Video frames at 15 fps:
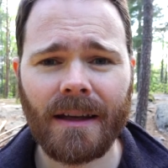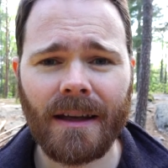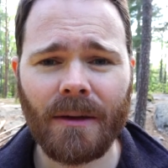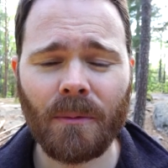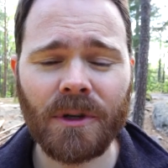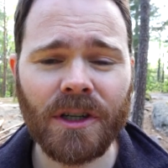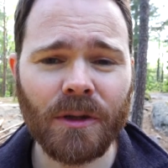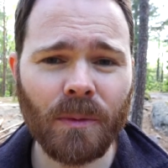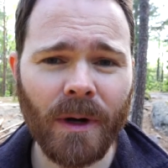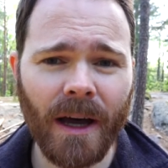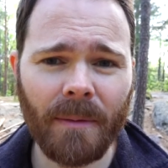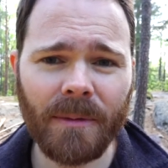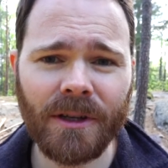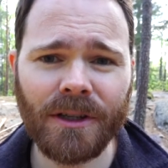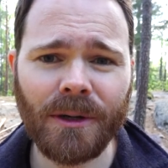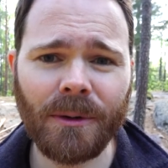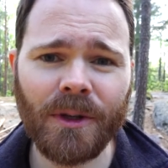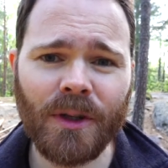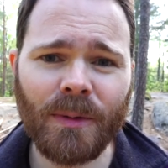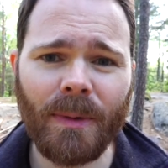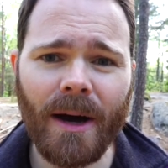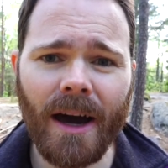Which is why I've been so
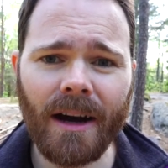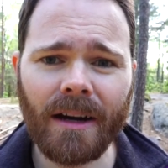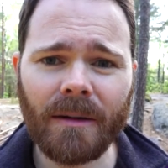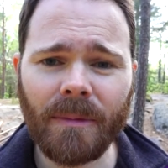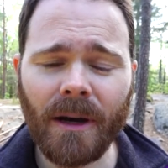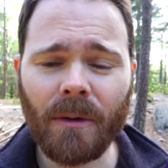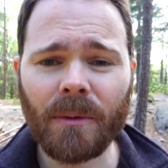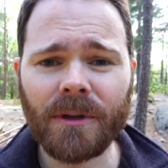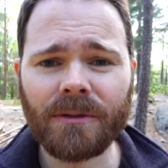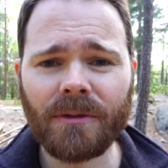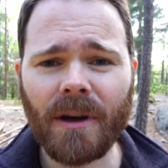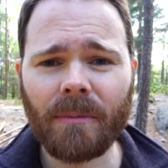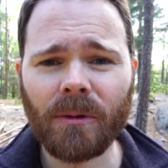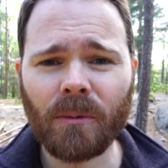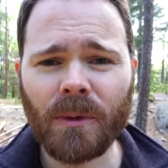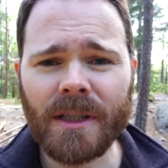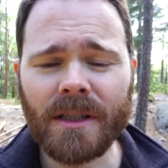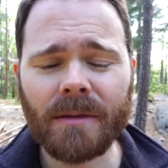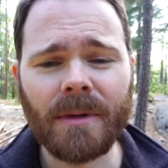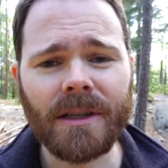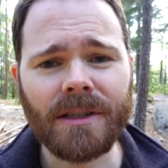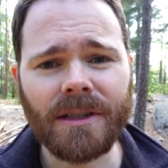inspired by what Rebel
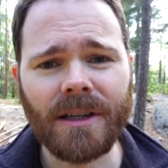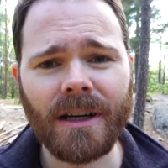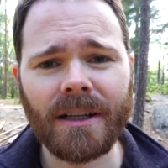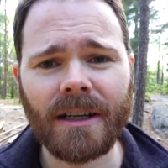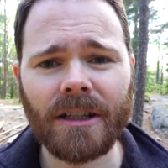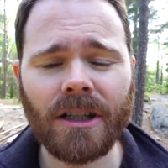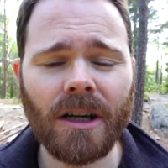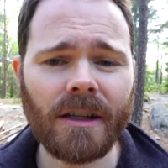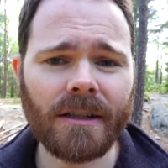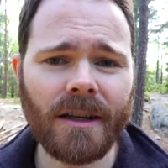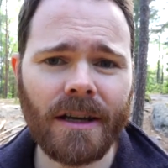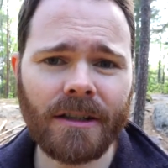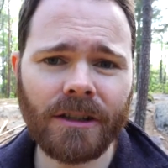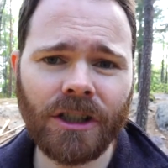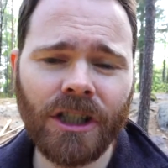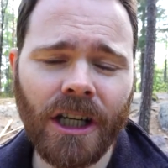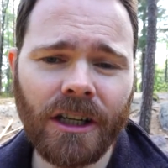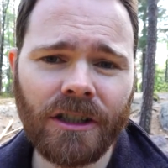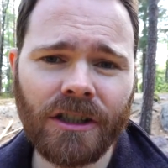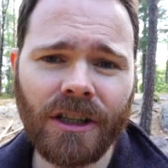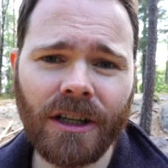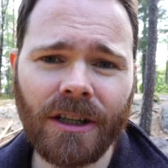Wisdom has done and Charles Eisenstein
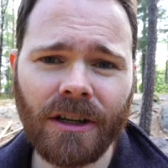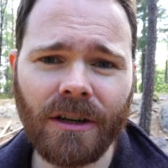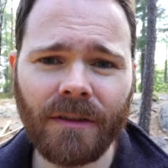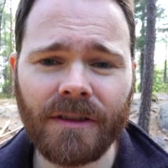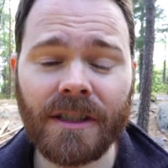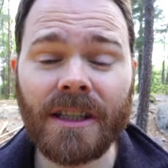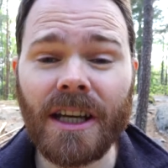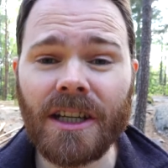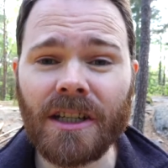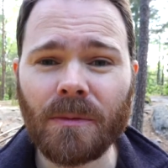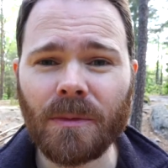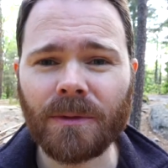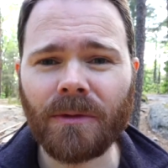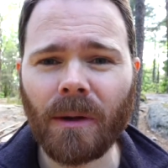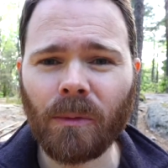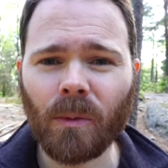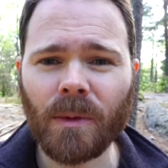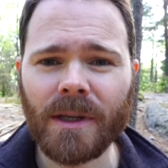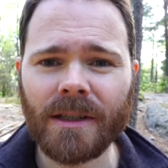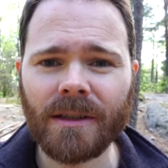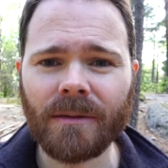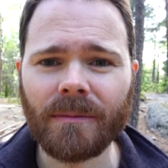has done in conversation with Rebel
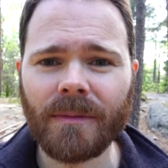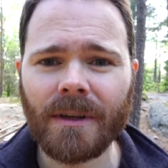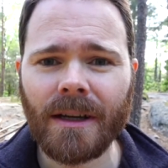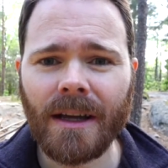Wisdom,